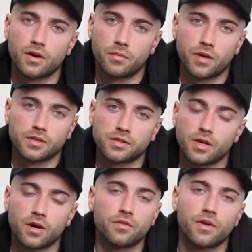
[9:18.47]
on
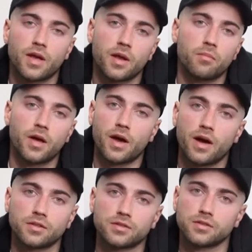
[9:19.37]
myself and my
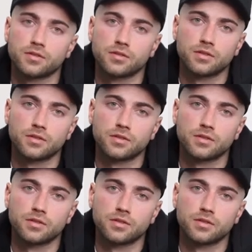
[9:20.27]
actions.